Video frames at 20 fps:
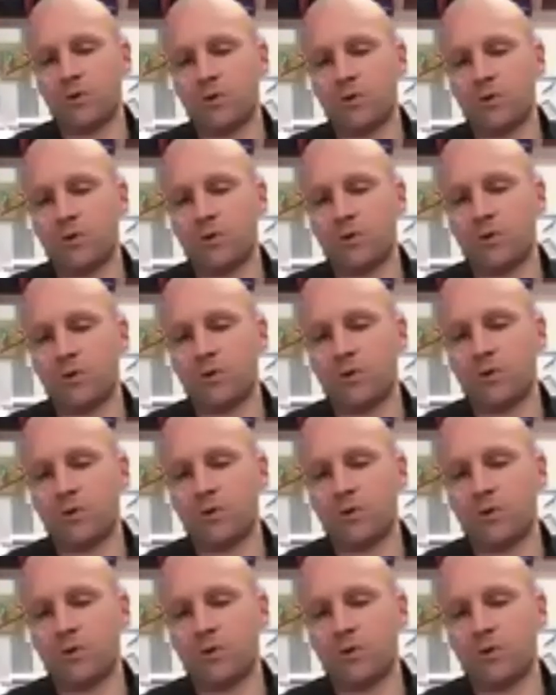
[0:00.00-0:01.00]
as the book
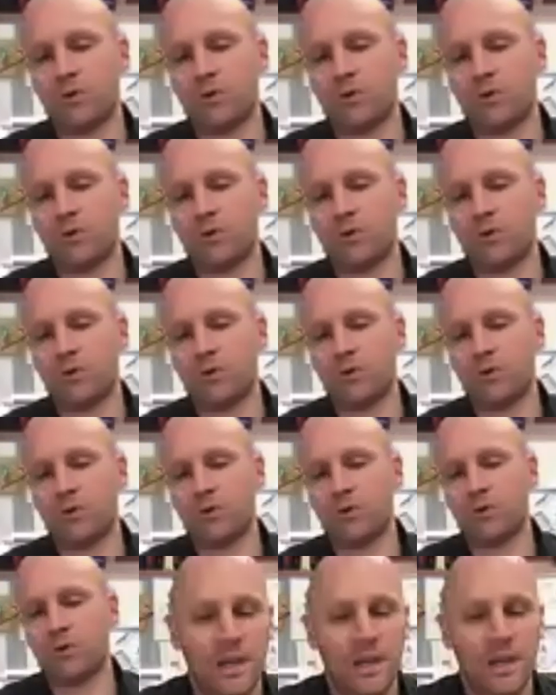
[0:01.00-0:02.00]
tells you to,
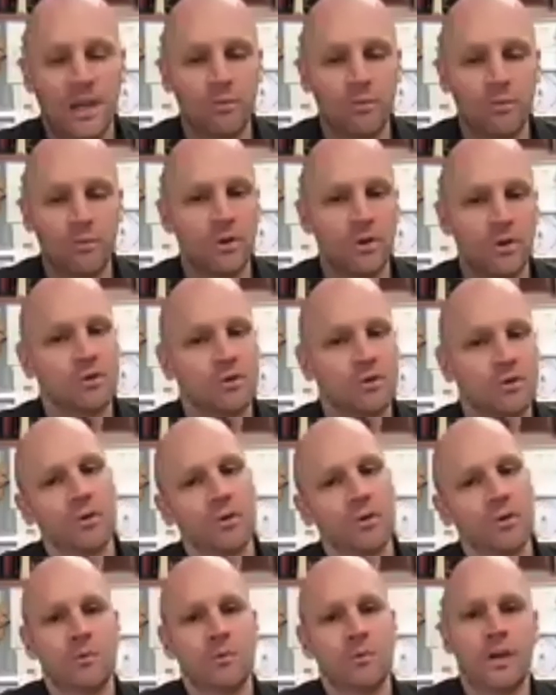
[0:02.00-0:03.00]
and the results
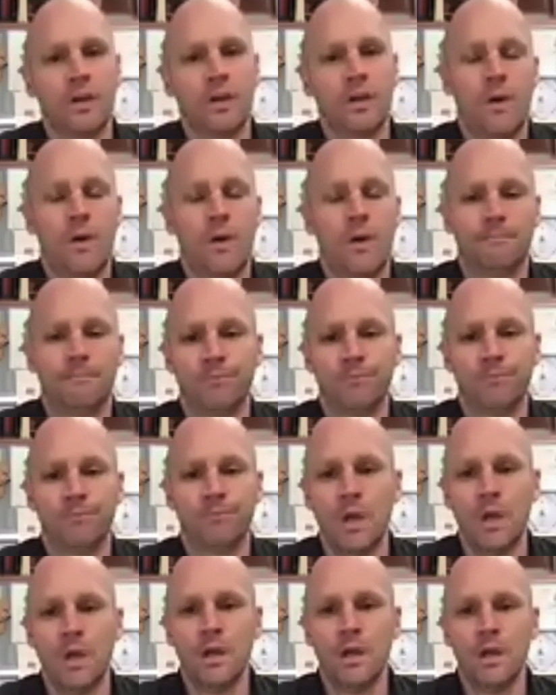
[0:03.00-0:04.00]
don't come right
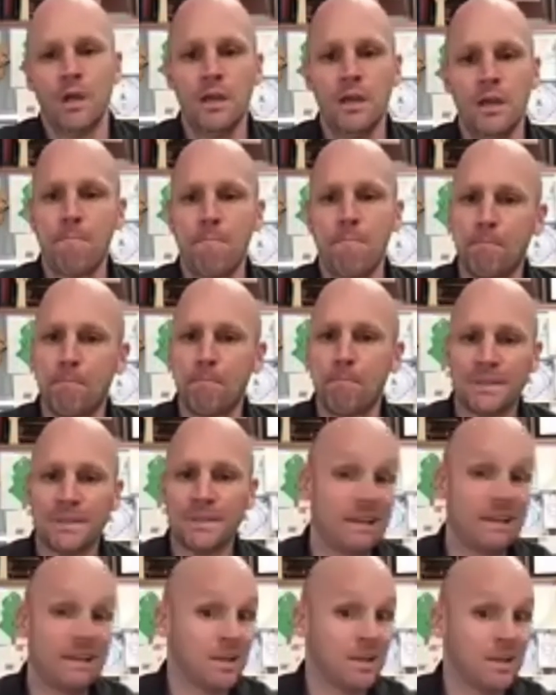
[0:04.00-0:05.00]
away. But that
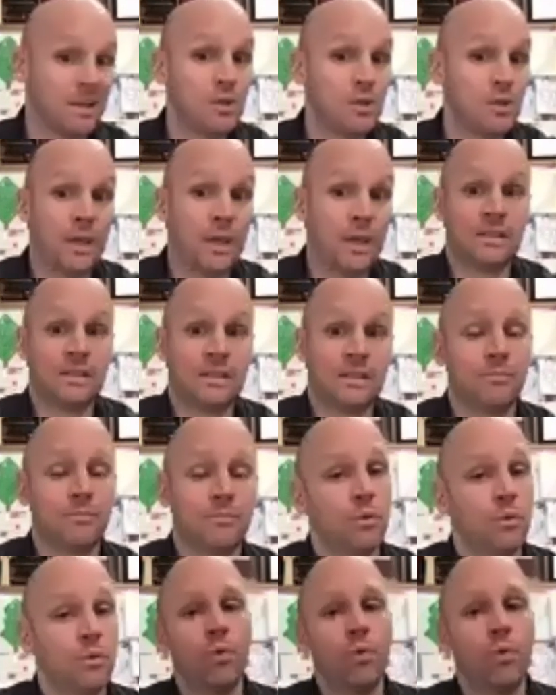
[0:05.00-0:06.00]
doesn't mean you can't stop
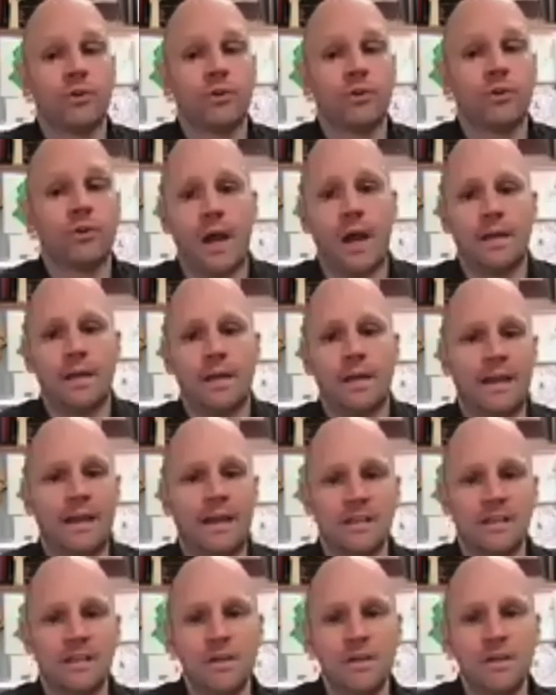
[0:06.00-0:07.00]
doing what is right. And that
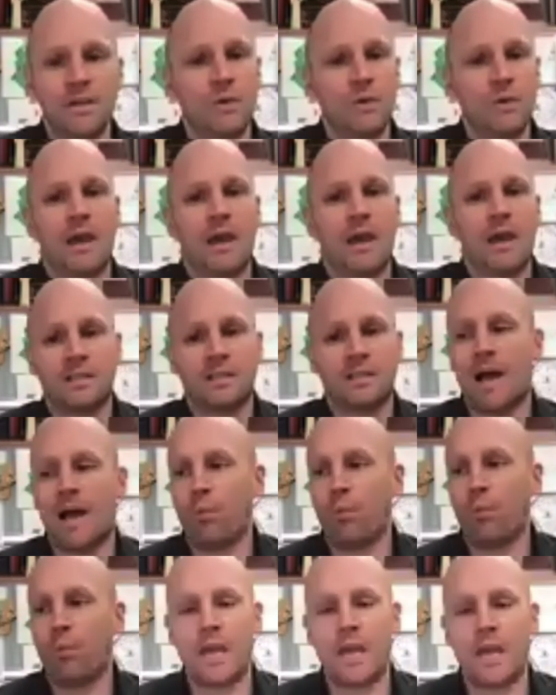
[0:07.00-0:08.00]
doesn't mean you can't stop
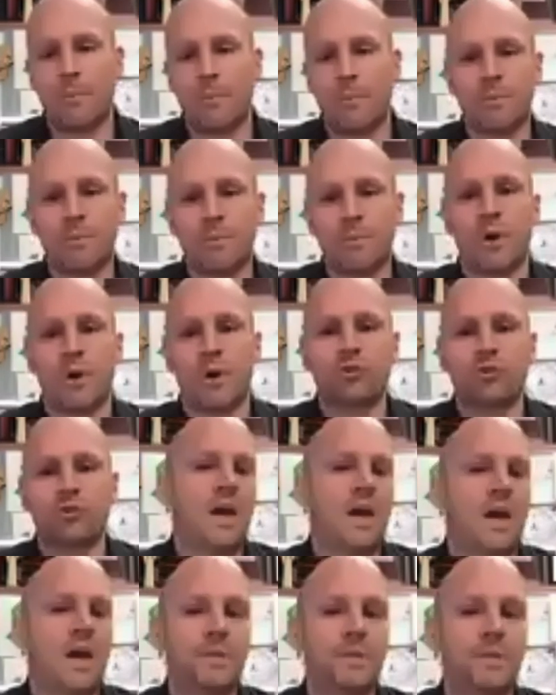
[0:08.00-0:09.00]
waking up in the morning and trying
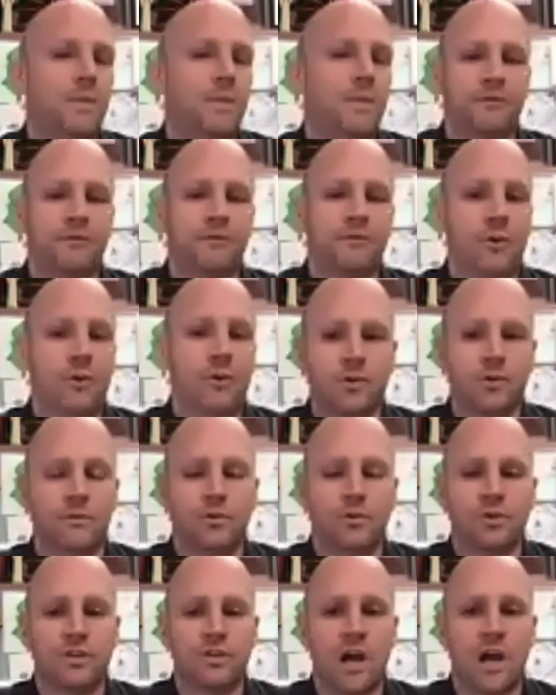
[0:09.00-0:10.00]
to be the best version of
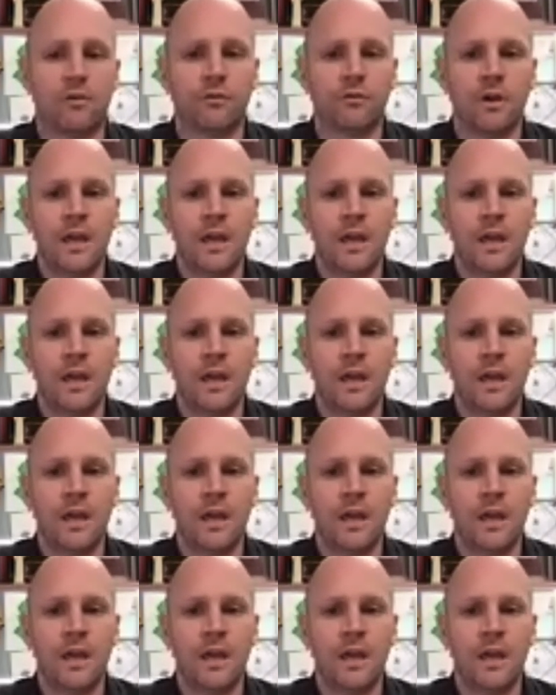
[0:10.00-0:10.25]
yourself.